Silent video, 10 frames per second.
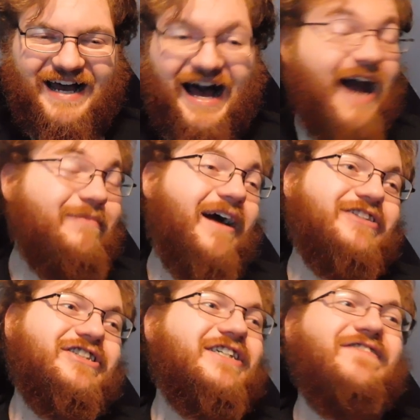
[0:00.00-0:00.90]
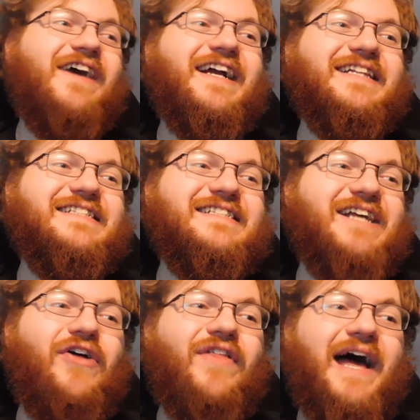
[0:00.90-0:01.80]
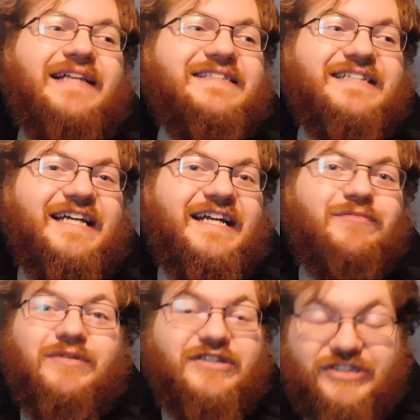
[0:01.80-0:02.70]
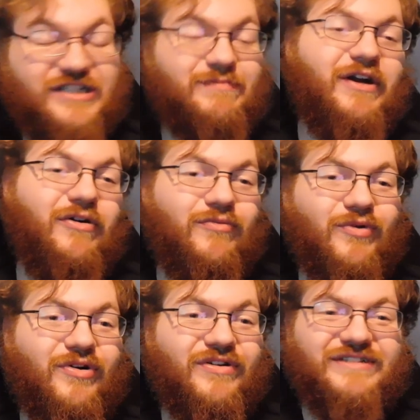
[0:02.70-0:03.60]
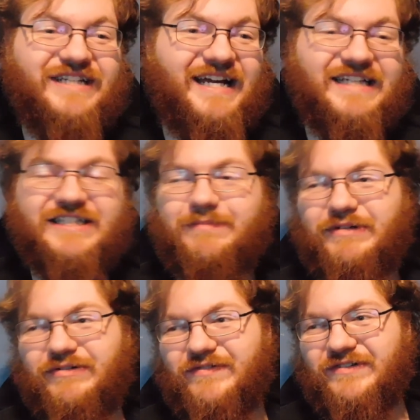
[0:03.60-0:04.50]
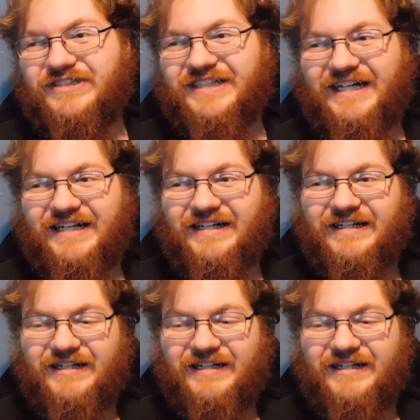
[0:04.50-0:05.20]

I'm not sure if I can sell that scene with just my own words. It's a beautiful scene.